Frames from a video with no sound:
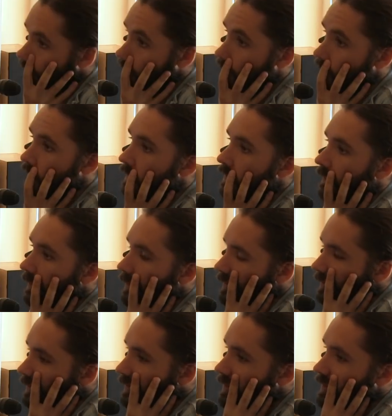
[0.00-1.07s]
Yes.
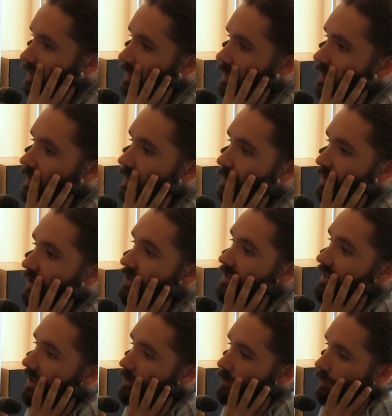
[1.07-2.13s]
Because
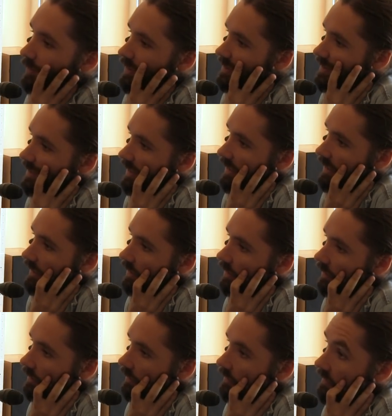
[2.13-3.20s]
yes. that's what we see.
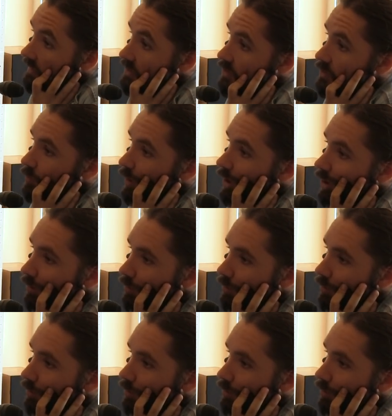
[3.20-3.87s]
This is one